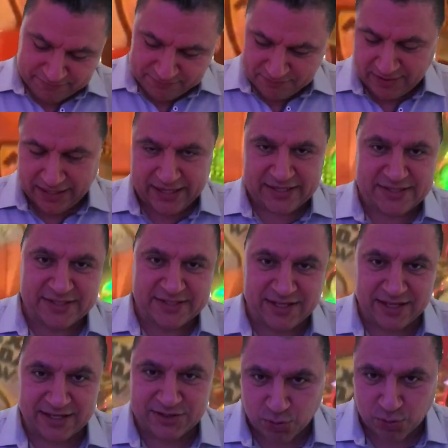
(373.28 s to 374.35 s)
it's
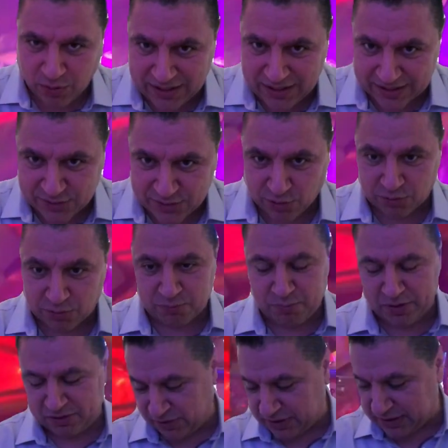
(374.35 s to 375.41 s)
Twilight Zone.
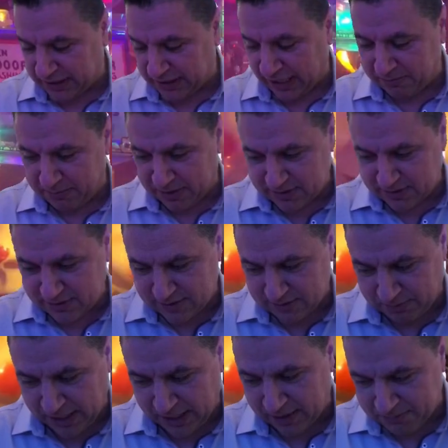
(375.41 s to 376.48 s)
Pedretti
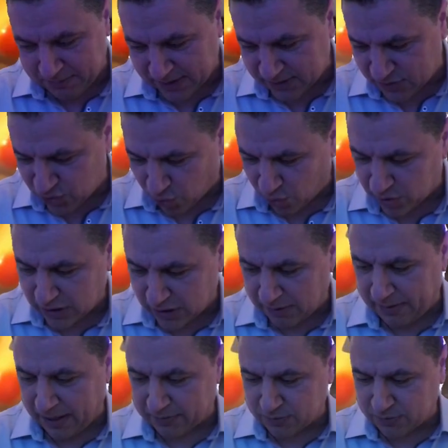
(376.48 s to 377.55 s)
Gaming is talking
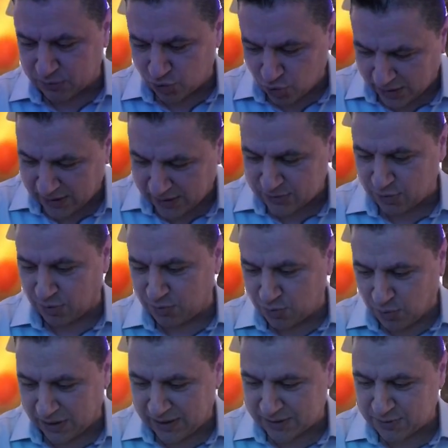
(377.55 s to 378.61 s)
about Twilight Zone,
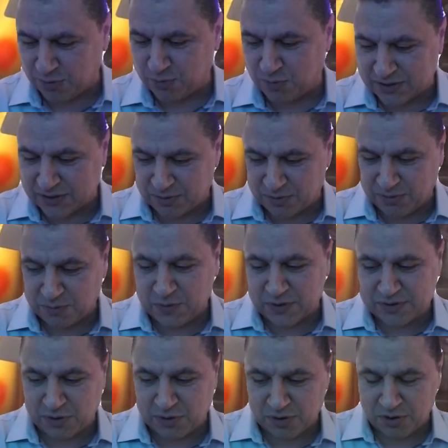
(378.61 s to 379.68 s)
what's
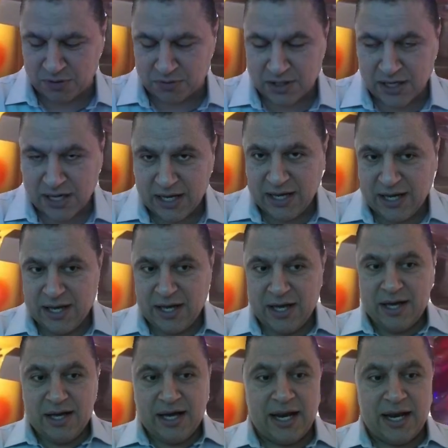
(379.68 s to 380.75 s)
going on.
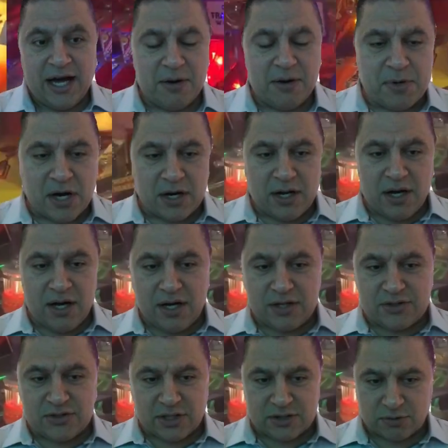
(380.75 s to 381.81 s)
And I'm gonna
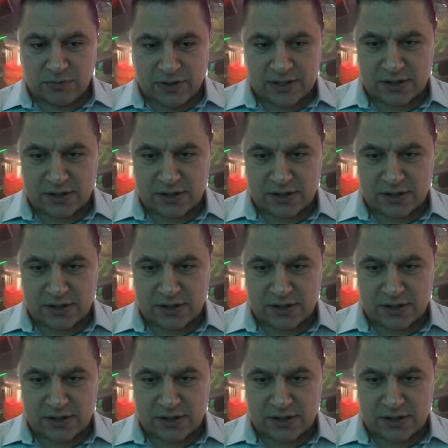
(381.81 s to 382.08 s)
set the record